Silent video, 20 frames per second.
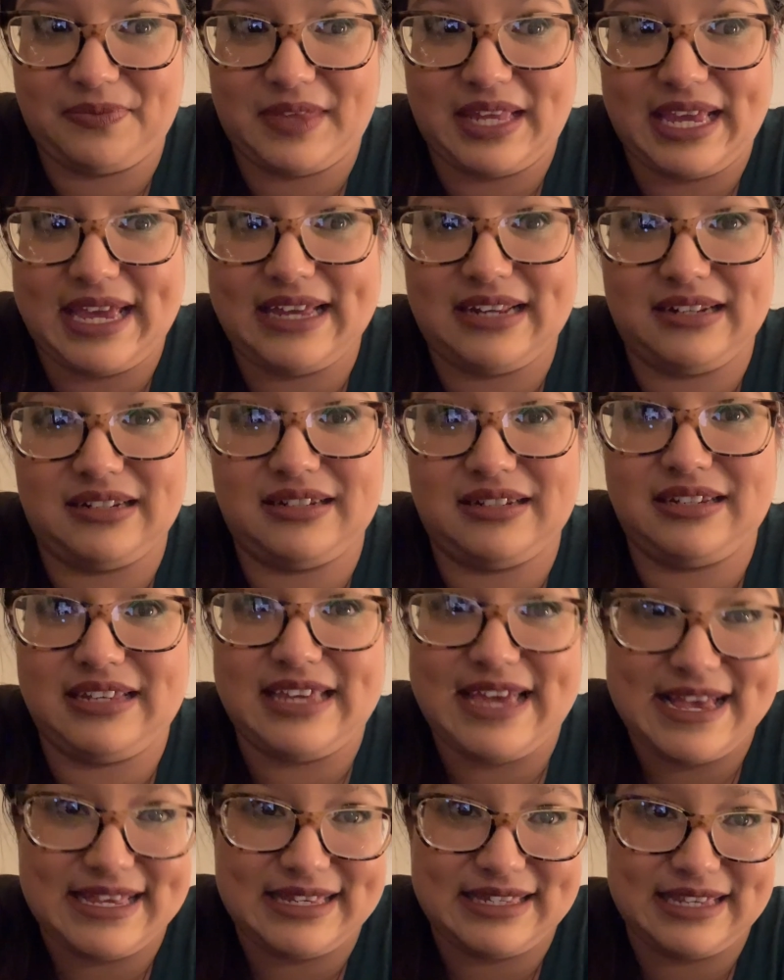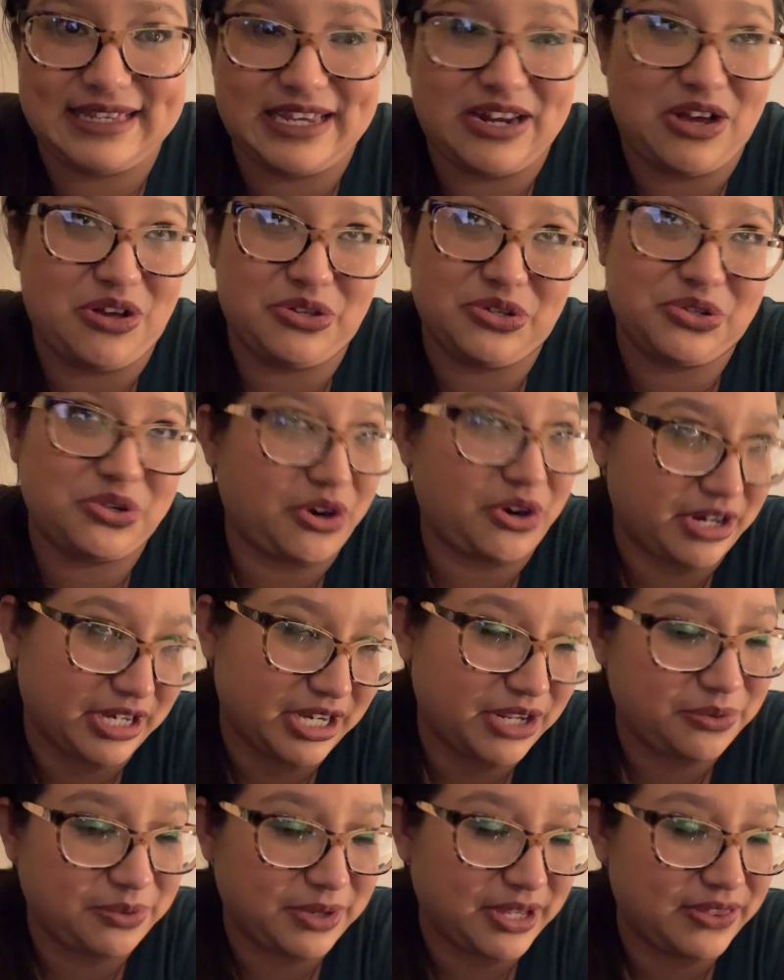And yes, it all
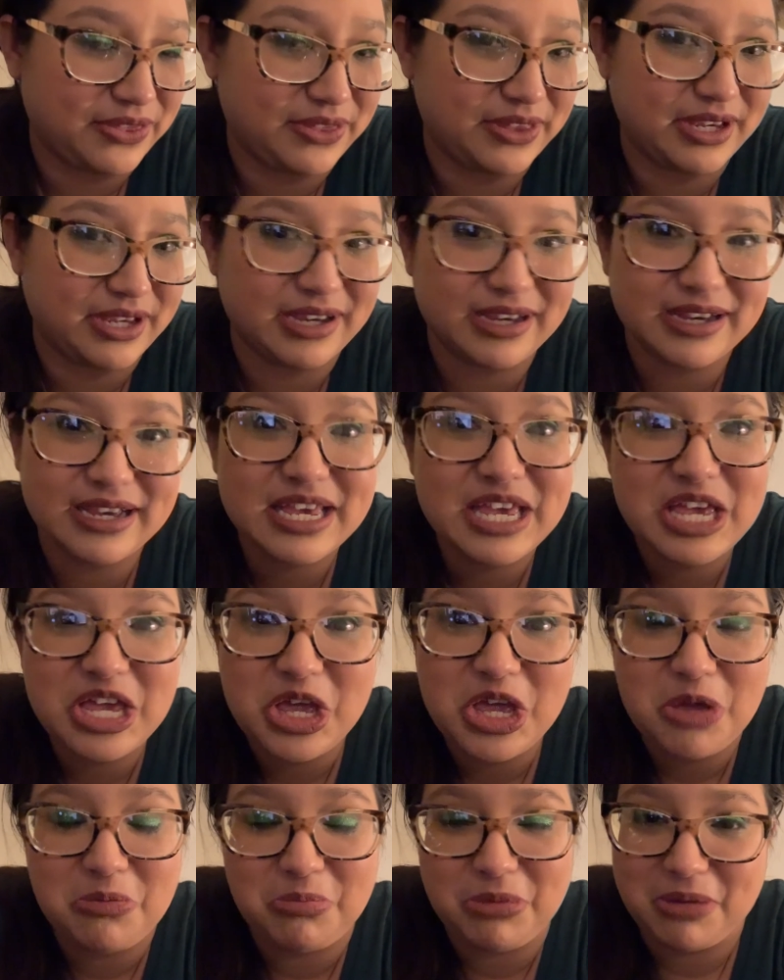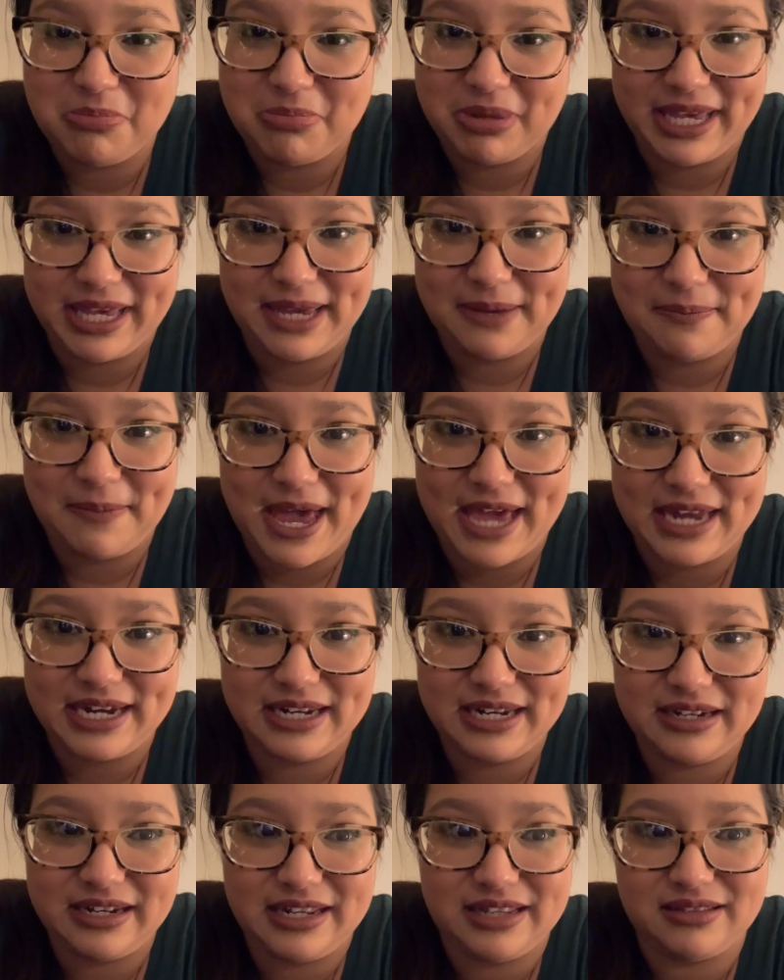started with me playing
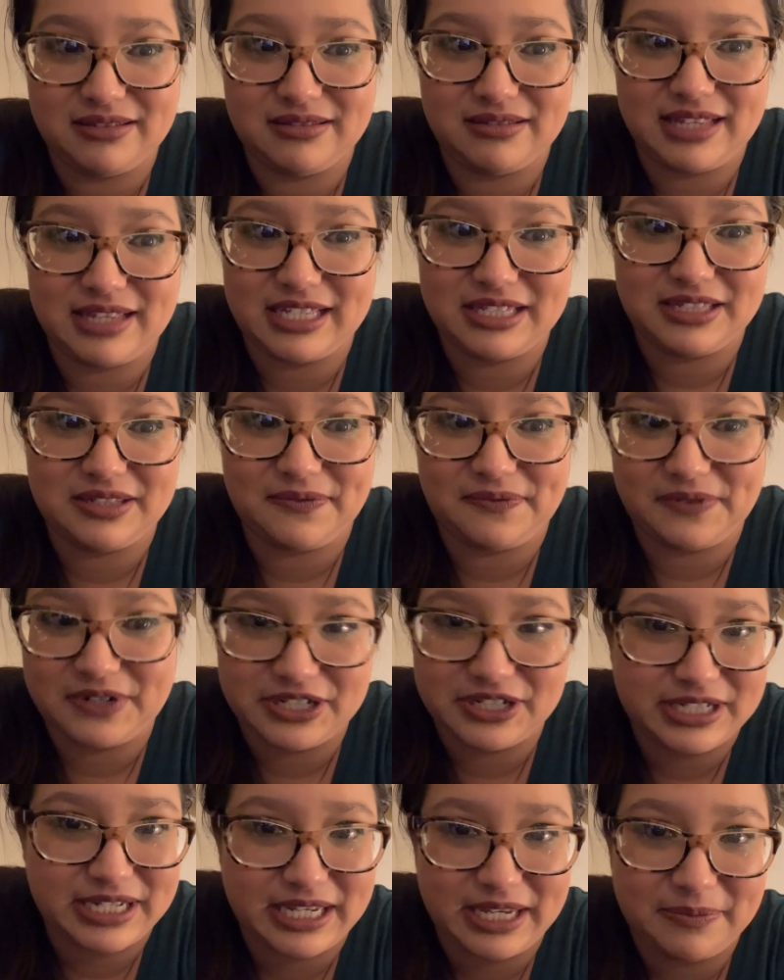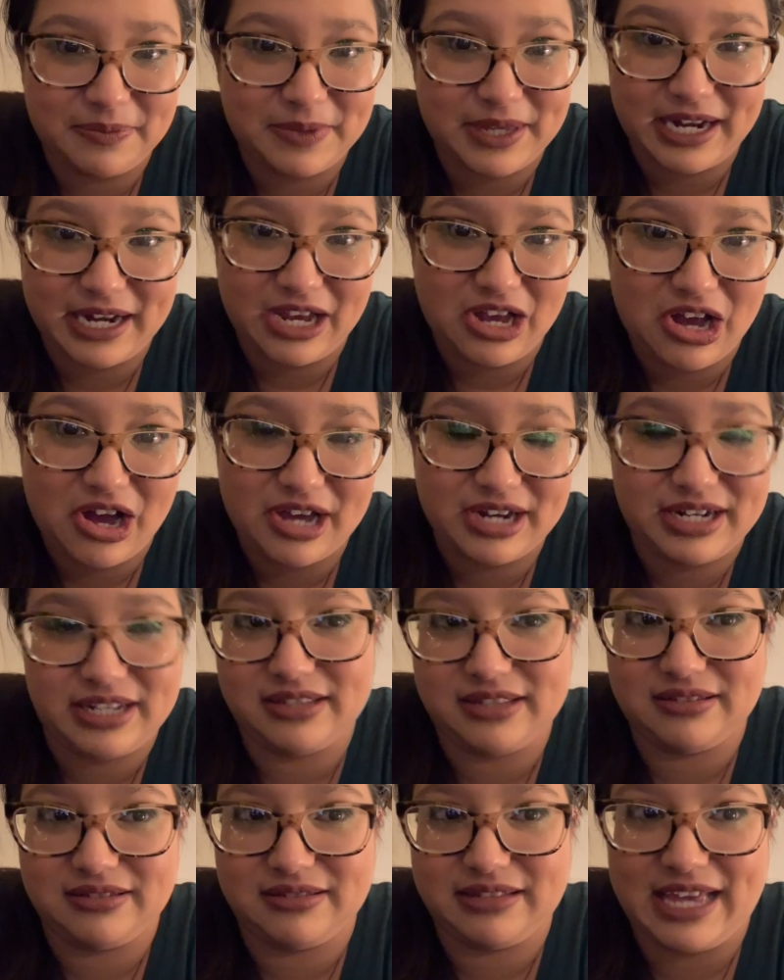Madden, and that's the first team that I got.
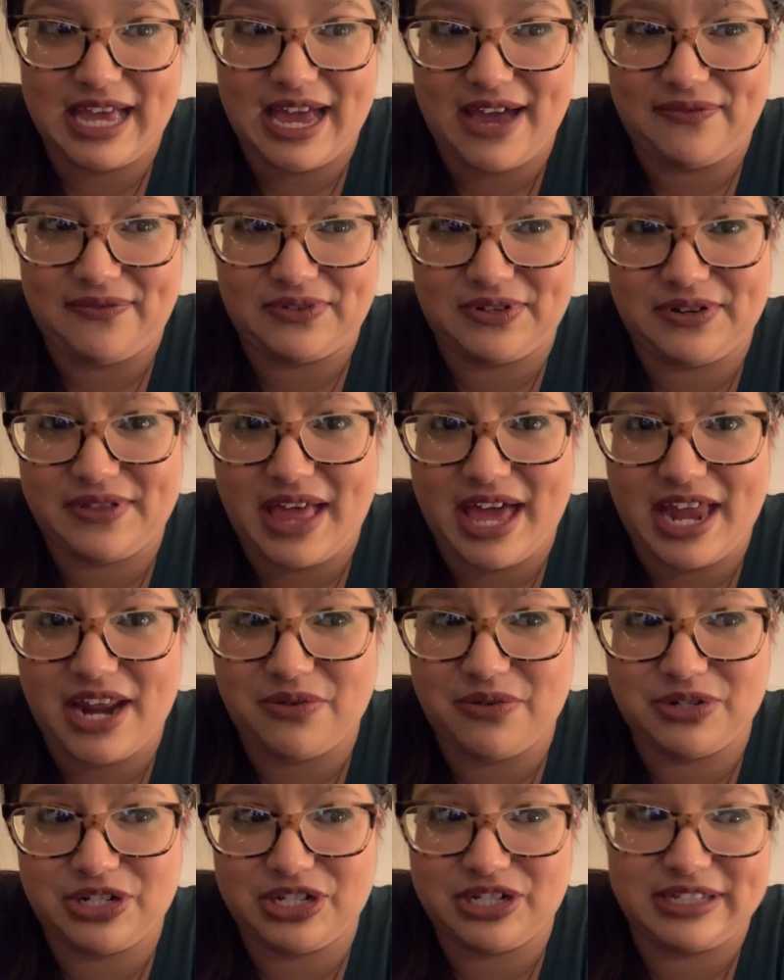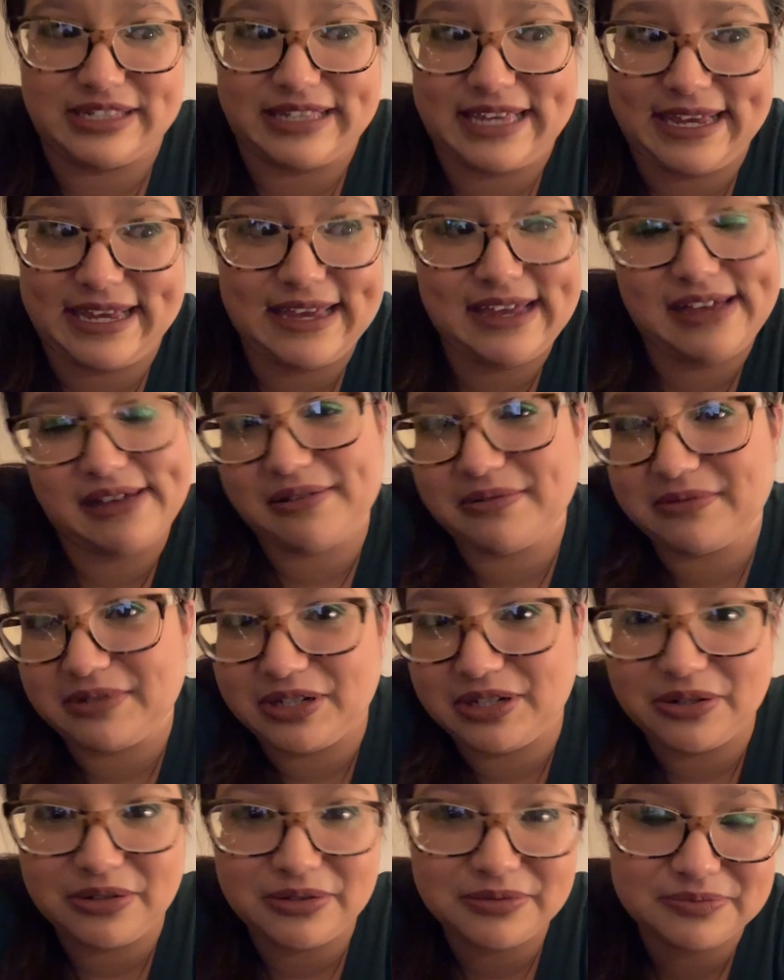And after that, I was just like, eh, you
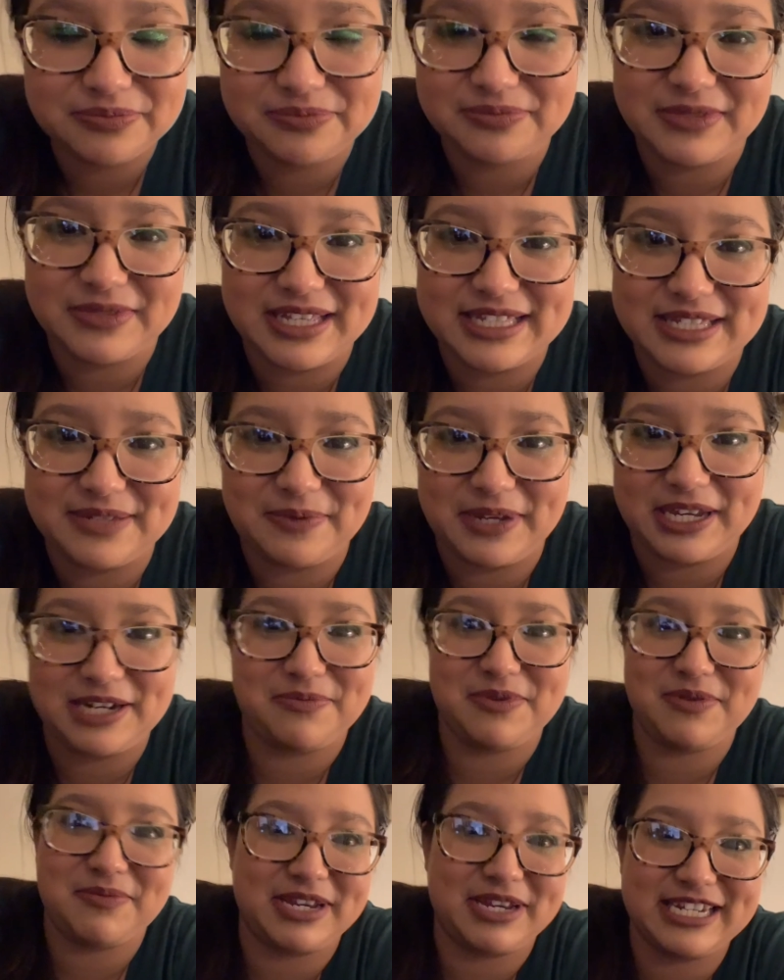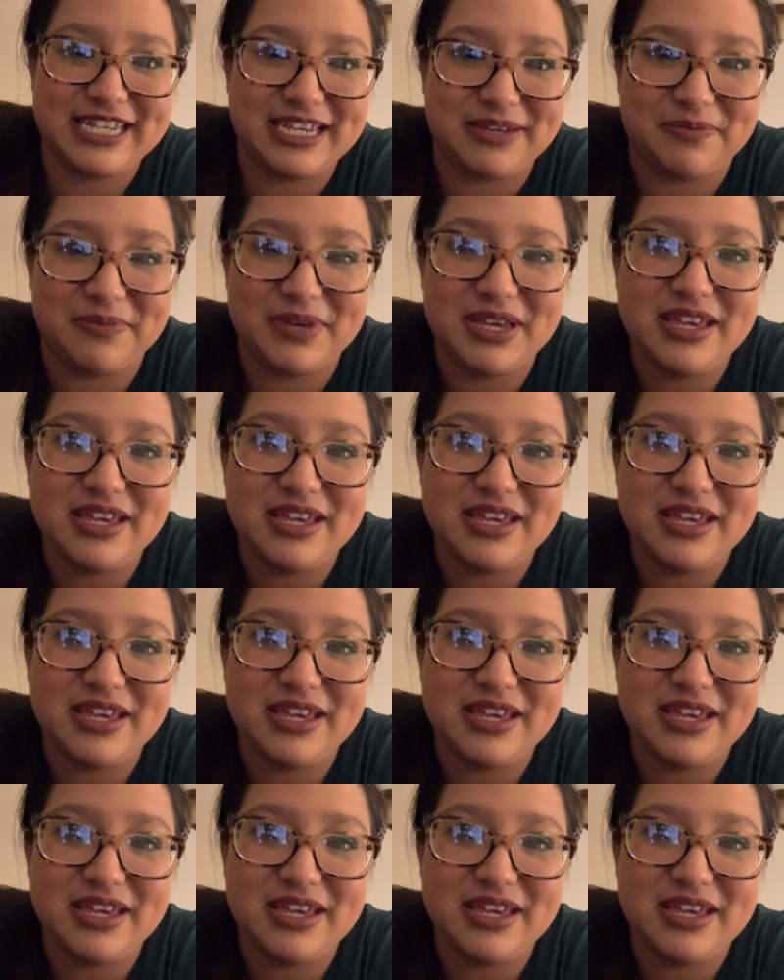know, that's going to be my team.